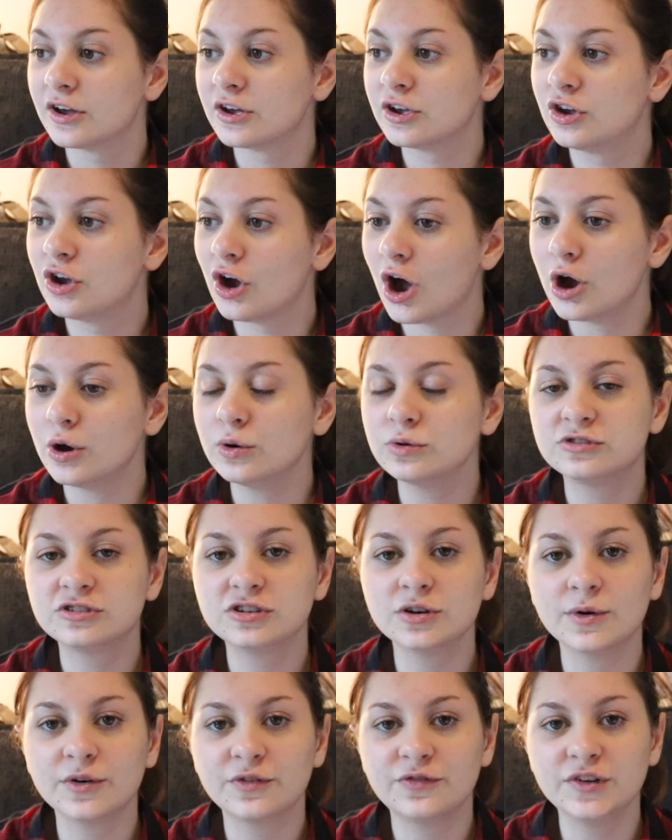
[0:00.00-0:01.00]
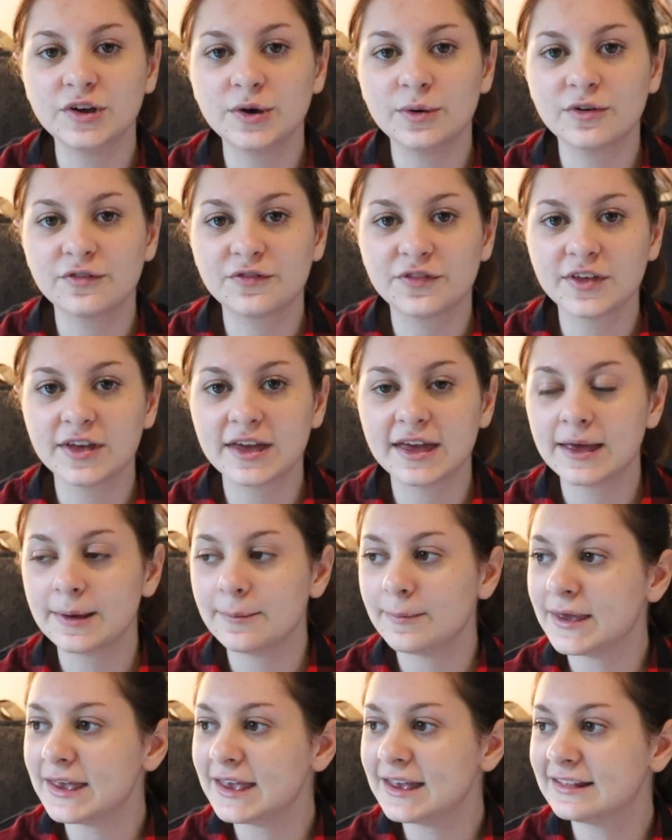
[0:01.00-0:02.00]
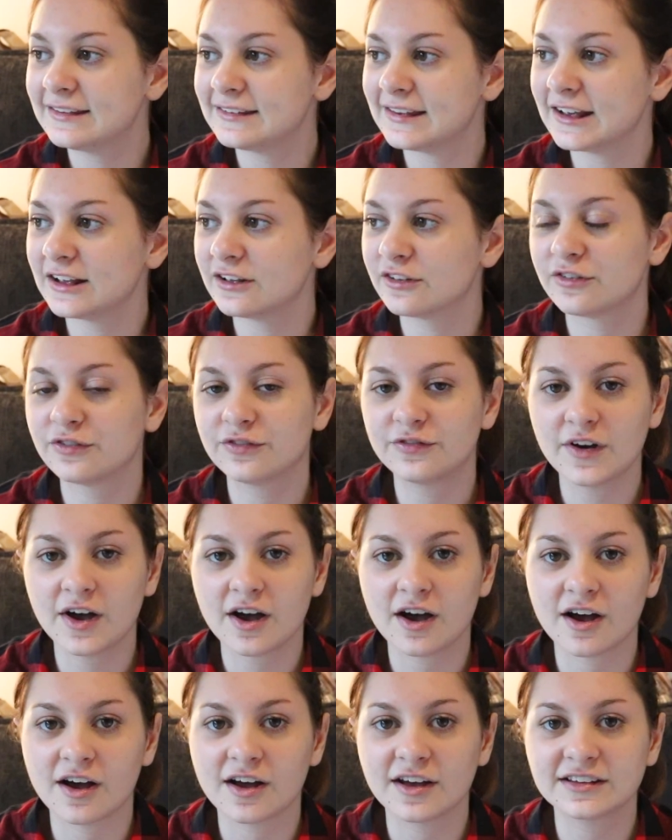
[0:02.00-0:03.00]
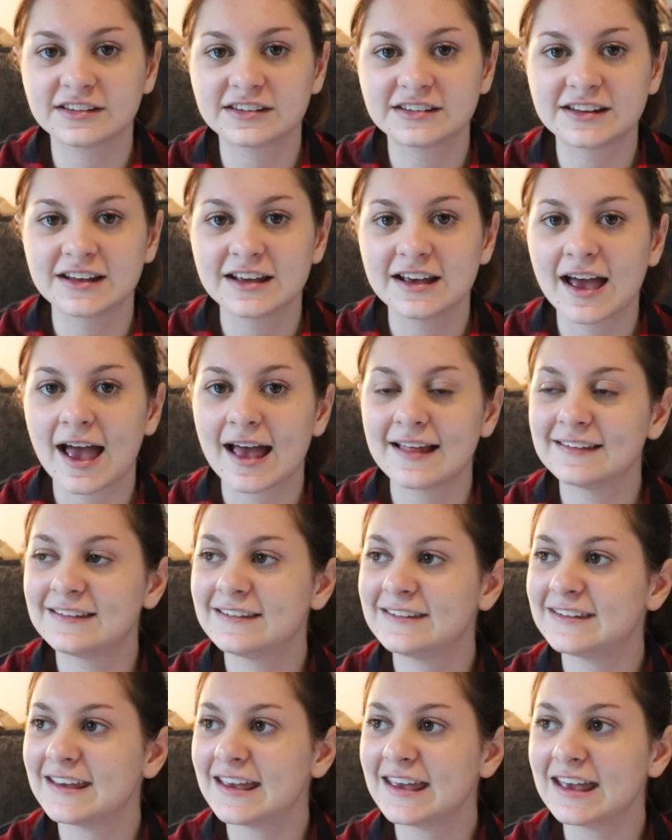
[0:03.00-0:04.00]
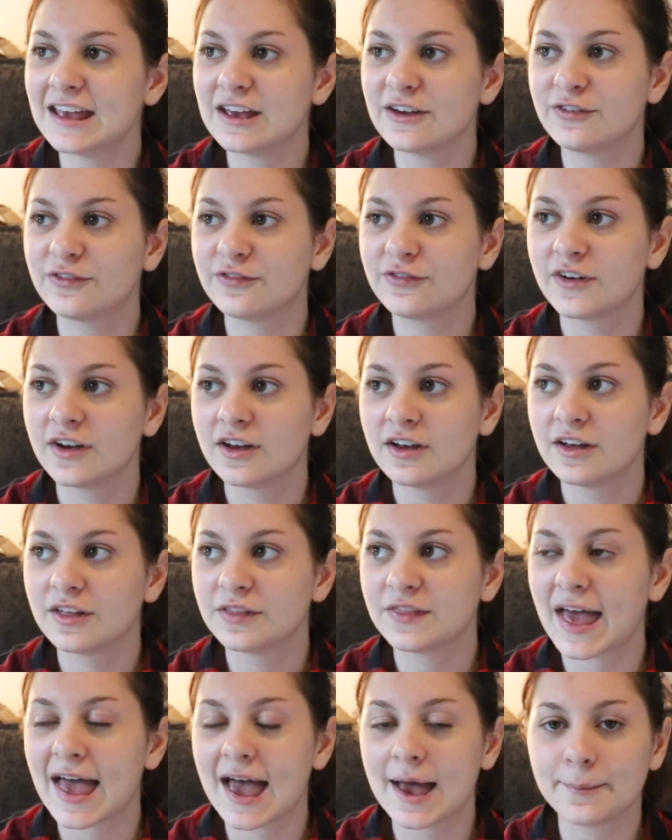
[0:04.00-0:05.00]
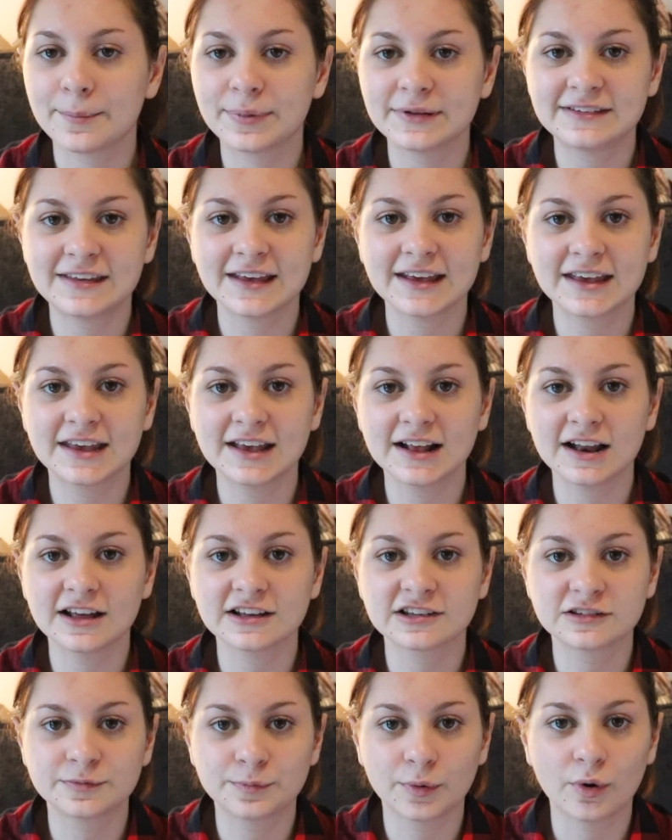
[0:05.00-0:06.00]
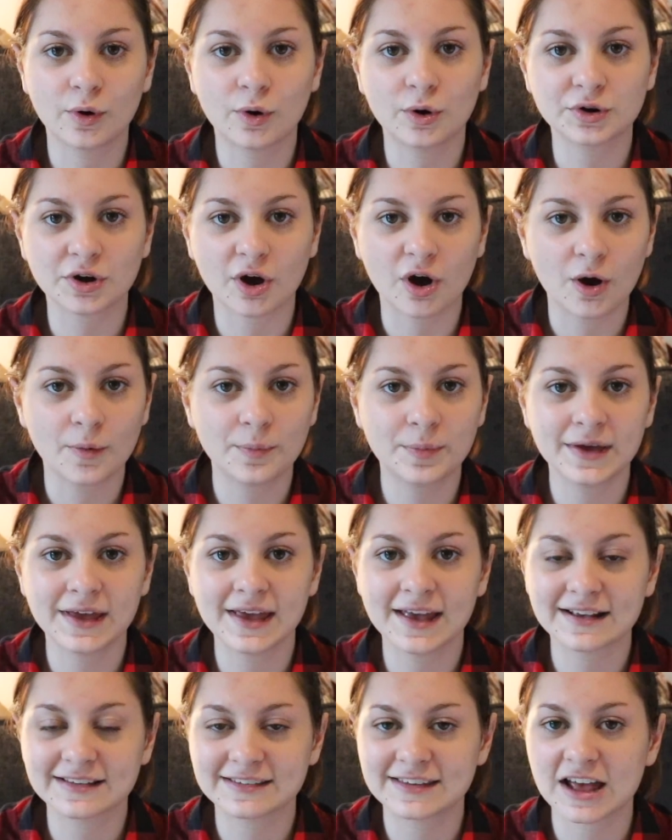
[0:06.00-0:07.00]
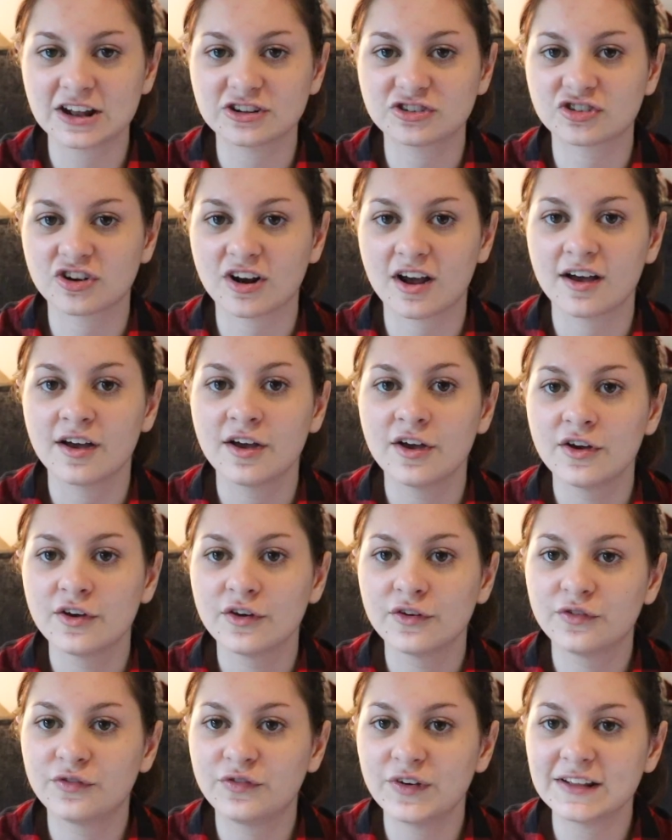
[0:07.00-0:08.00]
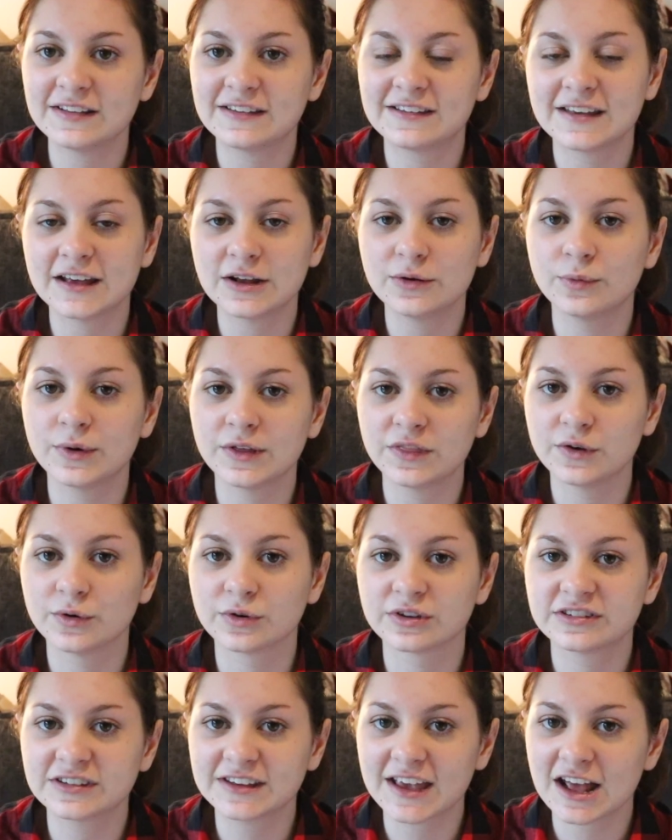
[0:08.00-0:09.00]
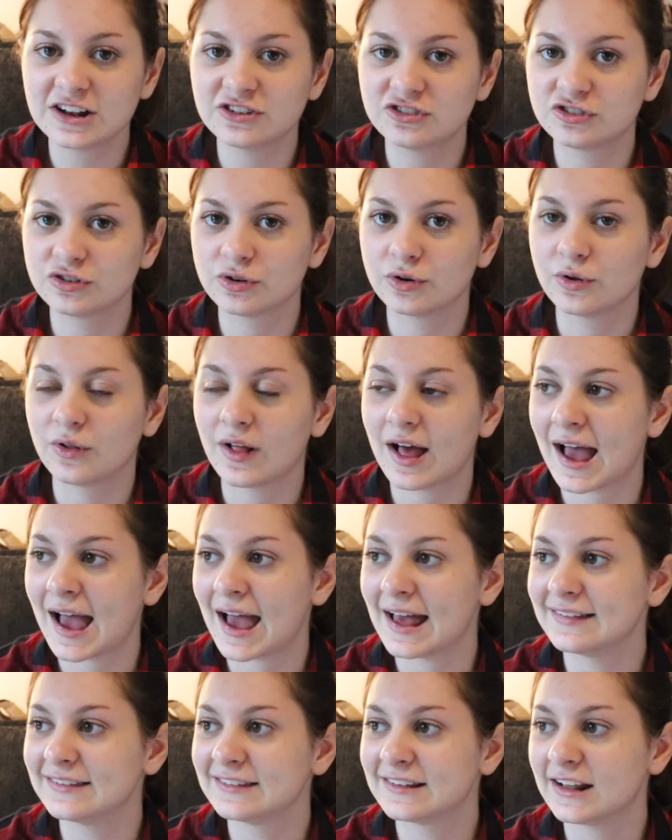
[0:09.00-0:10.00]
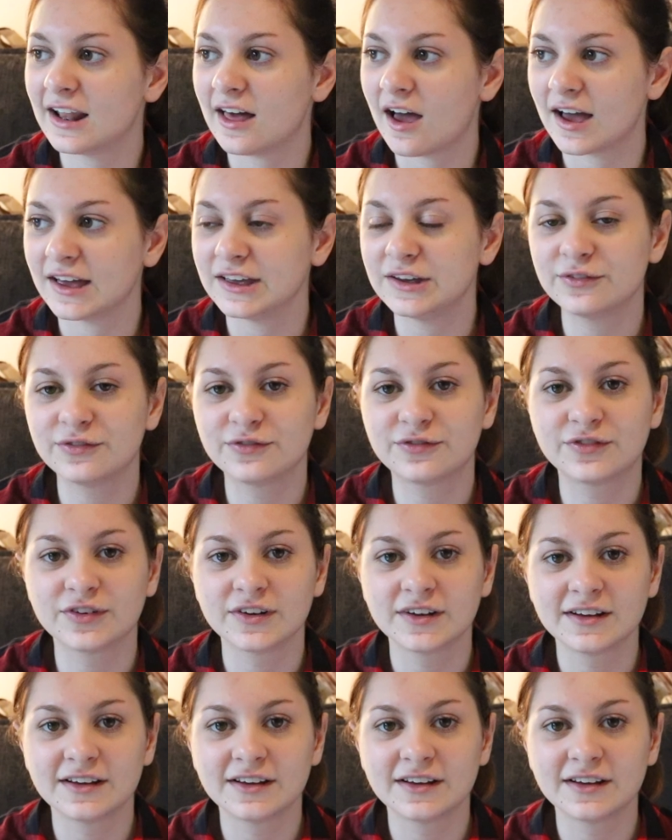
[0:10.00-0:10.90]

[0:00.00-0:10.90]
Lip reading: go to a few of the meetings first and see if that particular sport, hobby, etc. fits in with your schedule and life,